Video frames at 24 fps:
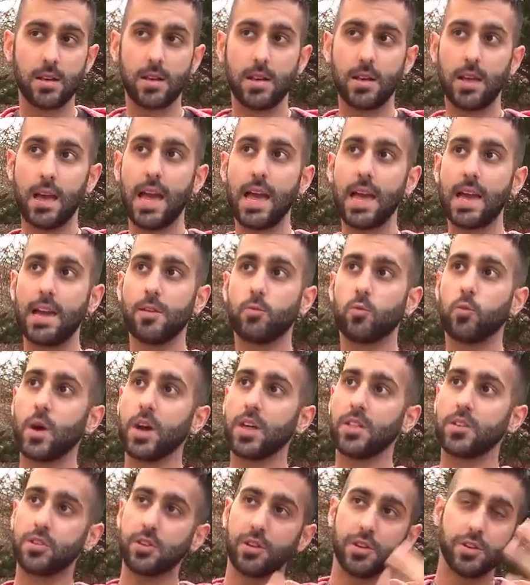And
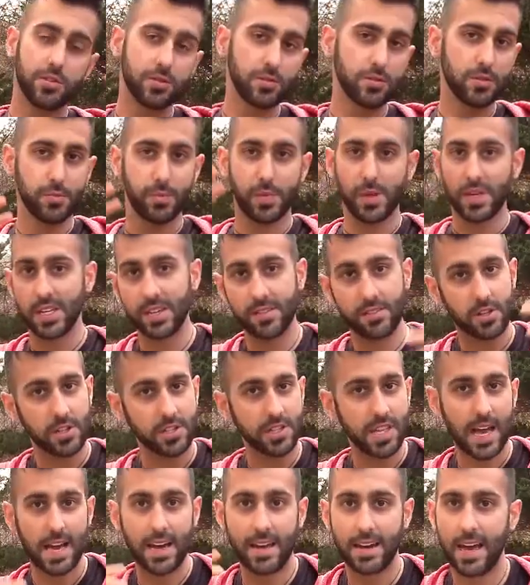whether you believe all
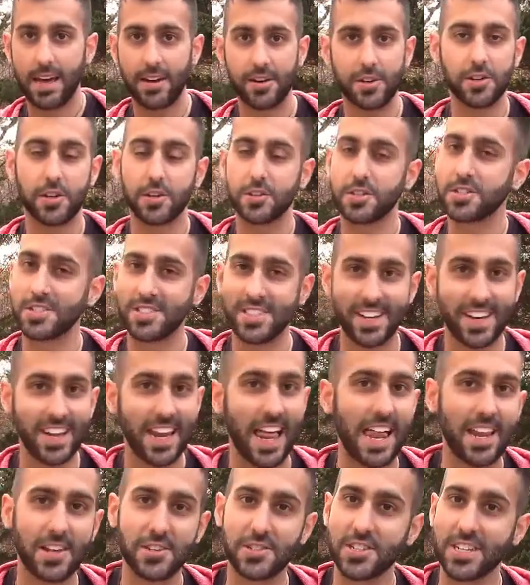that, I don't know, it's just an
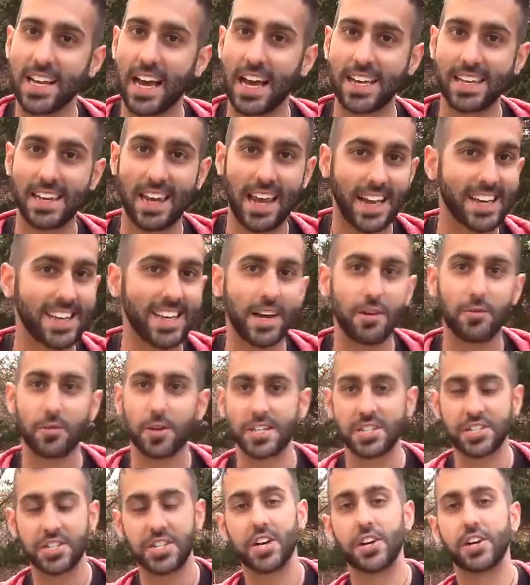analogy, I like it, I want
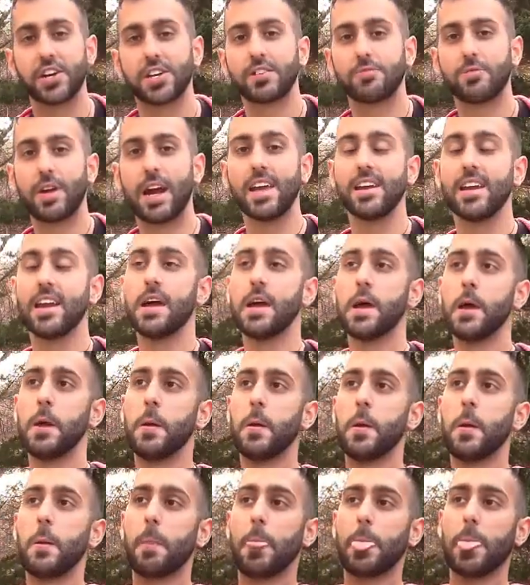to share it, right?
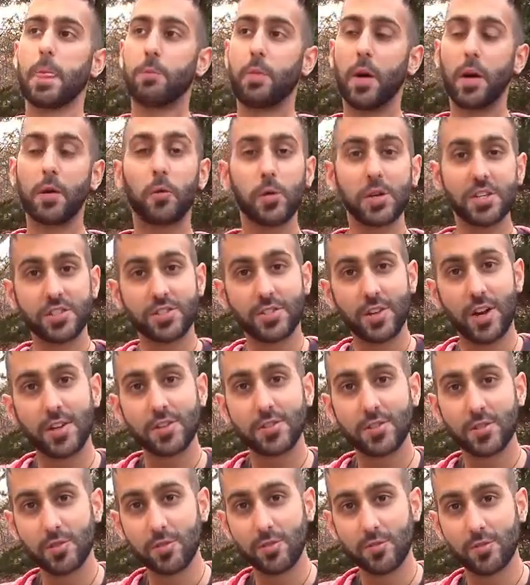But we
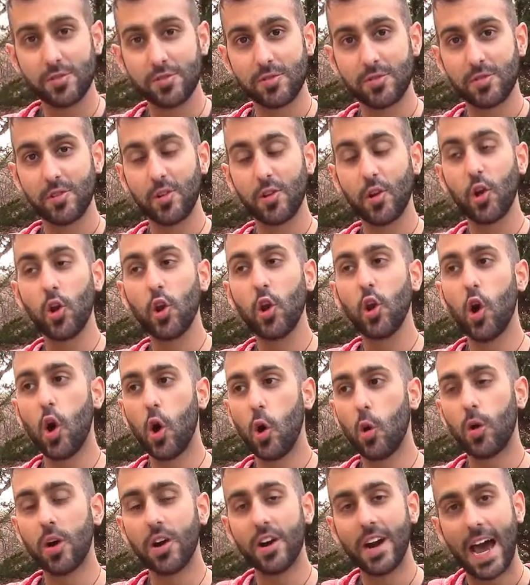start to
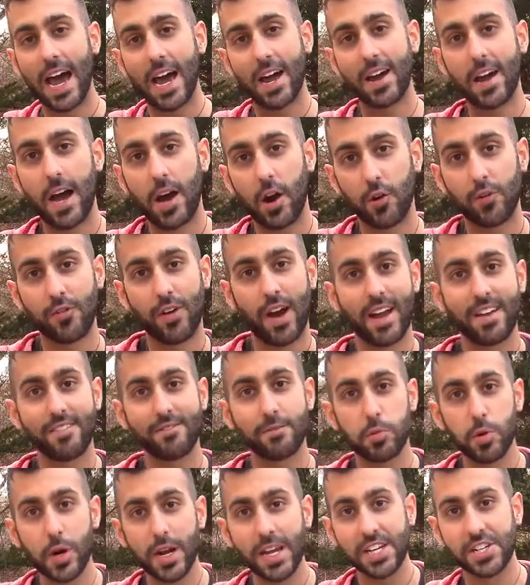lower our, our
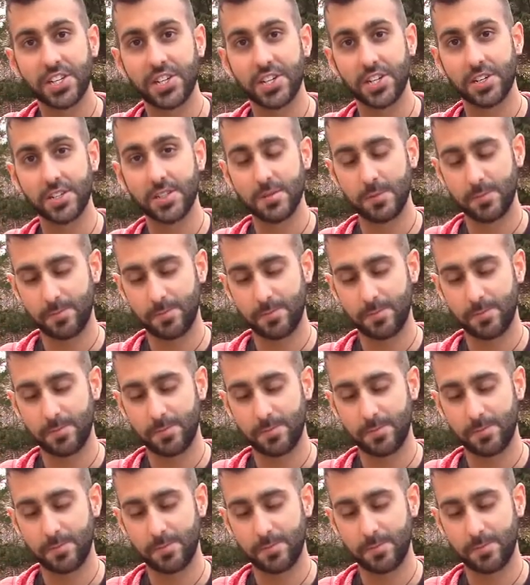vibration,